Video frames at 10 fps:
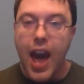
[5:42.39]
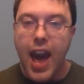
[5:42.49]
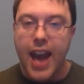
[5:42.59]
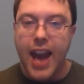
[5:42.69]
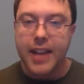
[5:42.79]

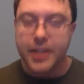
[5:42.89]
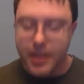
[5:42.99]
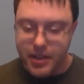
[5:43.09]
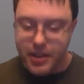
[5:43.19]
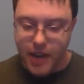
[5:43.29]
And
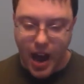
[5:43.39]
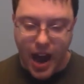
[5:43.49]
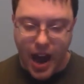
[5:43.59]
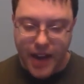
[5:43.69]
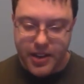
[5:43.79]

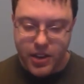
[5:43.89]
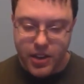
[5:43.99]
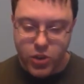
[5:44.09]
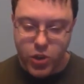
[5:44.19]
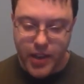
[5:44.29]
God
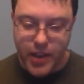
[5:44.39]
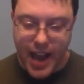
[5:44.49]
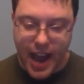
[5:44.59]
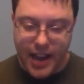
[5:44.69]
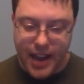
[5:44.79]
should
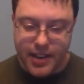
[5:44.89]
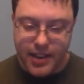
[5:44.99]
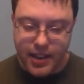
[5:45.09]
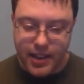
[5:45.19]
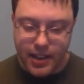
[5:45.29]
add
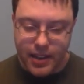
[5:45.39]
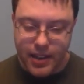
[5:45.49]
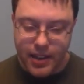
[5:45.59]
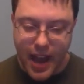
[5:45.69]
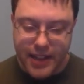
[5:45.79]

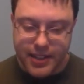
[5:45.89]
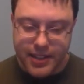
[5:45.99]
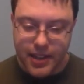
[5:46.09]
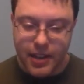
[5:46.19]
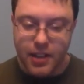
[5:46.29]
that
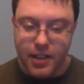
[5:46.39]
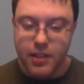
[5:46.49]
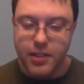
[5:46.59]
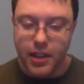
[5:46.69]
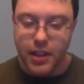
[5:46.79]

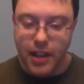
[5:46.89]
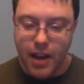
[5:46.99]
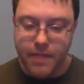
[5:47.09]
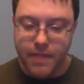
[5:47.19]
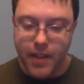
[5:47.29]
the
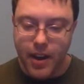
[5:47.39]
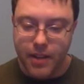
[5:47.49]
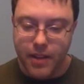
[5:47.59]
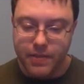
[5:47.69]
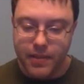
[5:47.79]
love
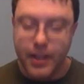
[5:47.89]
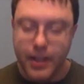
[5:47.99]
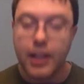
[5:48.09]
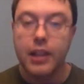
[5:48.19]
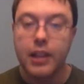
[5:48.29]
of
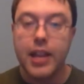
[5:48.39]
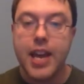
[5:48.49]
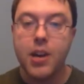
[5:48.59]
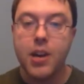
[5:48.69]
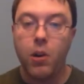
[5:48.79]

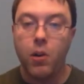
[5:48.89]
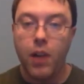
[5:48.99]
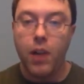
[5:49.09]
legal